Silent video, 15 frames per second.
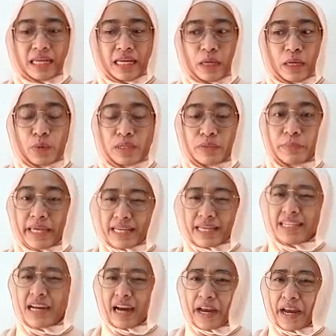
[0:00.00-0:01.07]
it would be
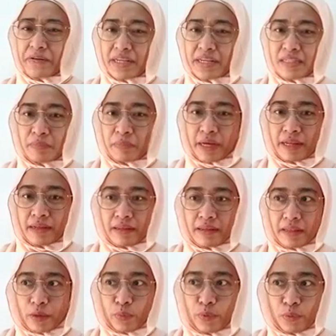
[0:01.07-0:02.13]
actually a high risk, but
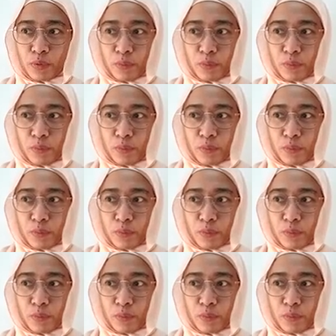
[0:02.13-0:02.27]
that would